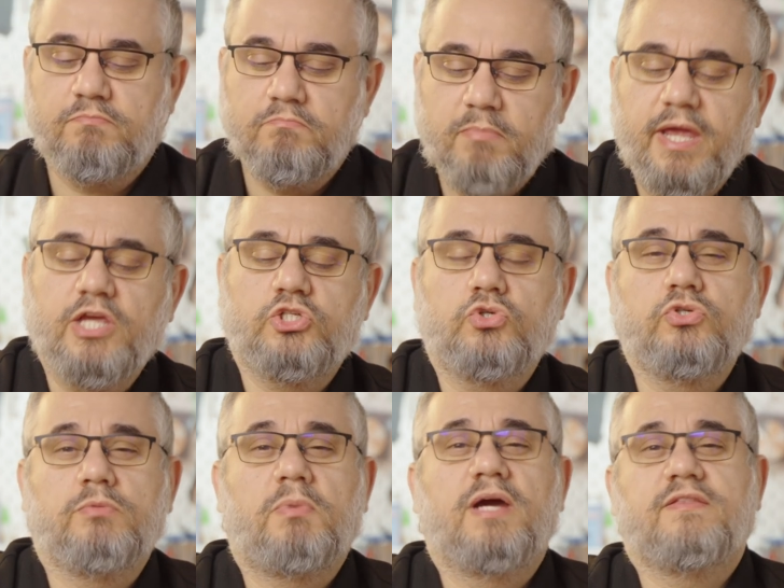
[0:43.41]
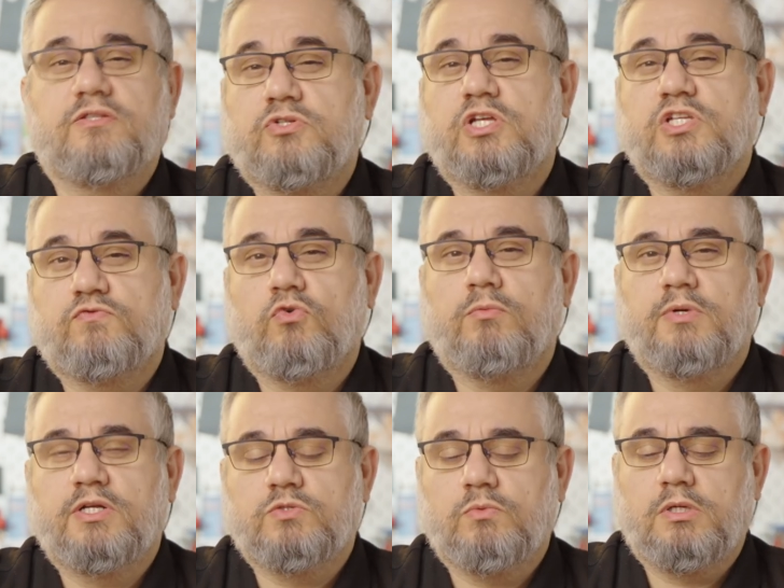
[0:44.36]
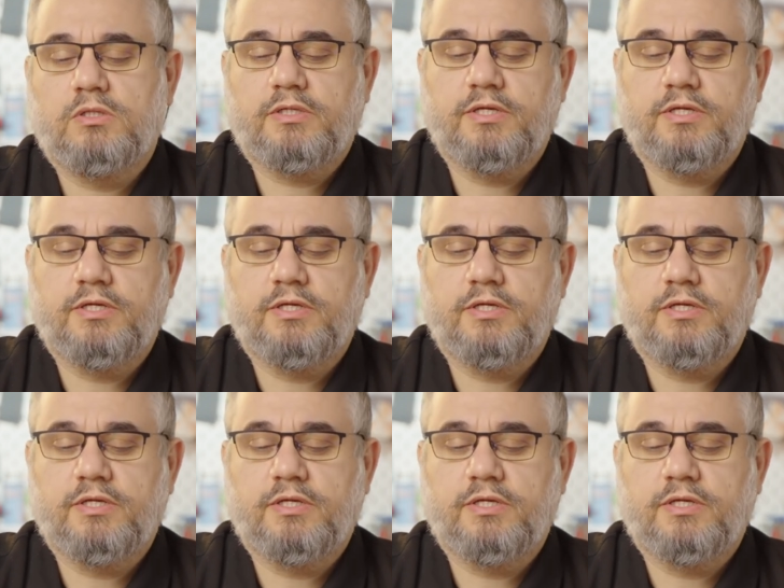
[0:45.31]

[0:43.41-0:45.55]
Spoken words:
make sure you buy the transformer as well,